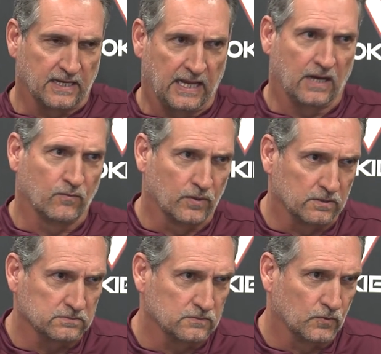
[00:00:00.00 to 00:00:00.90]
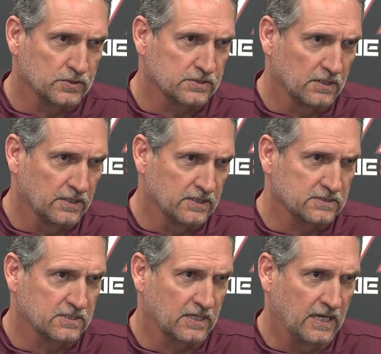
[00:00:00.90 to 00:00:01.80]
the day, we're still in
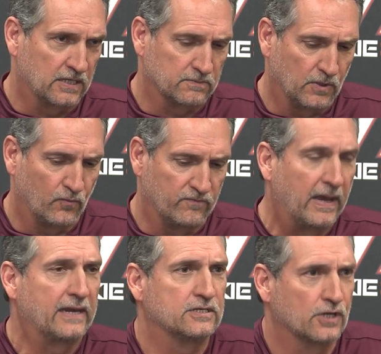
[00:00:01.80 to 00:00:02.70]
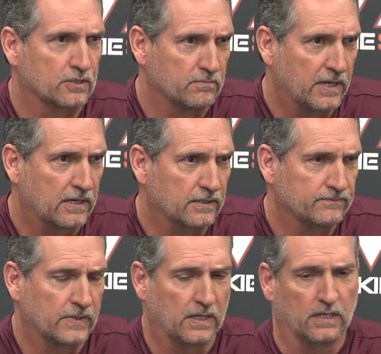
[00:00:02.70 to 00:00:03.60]
this together, but we've made each other better.
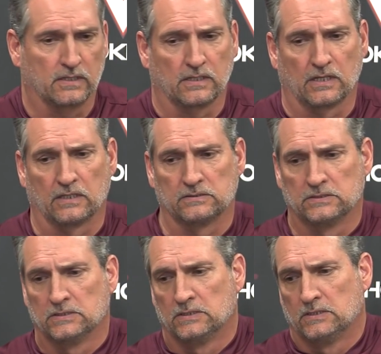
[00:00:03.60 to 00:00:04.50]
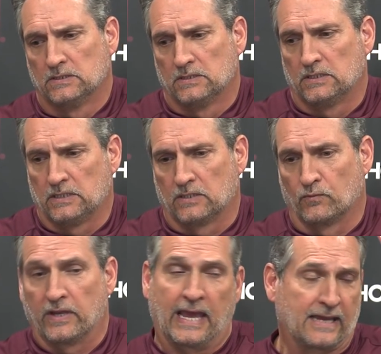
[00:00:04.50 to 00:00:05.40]
And
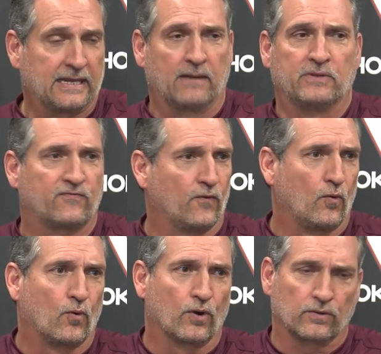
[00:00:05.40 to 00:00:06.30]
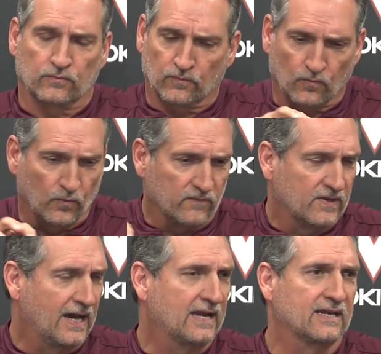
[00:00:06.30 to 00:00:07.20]
we had that before, we've
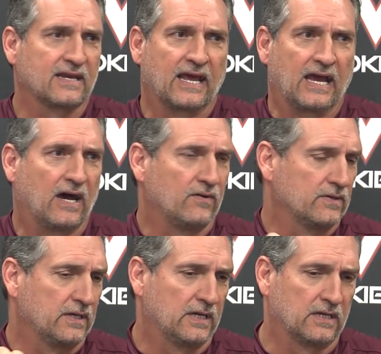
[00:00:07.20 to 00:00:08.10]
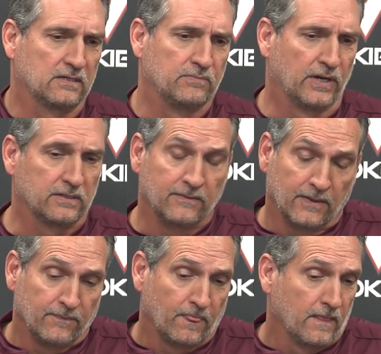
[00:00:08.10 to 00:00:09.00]
got it now. But,
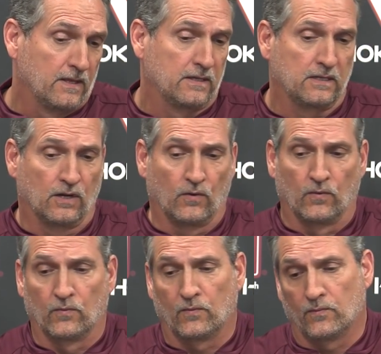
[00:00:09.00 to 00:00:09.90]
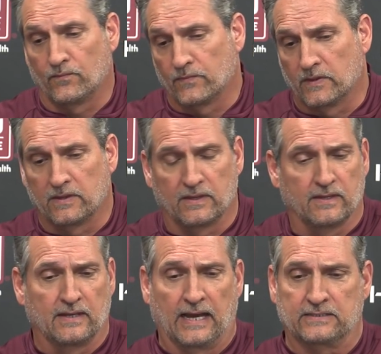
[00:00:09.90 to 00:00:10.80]
you know,
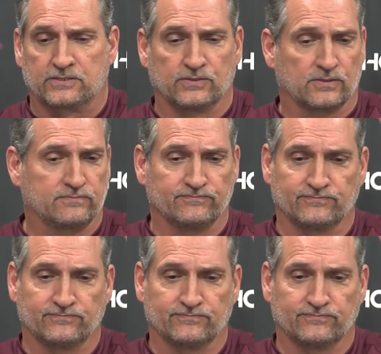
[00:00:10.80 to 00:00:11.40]
not to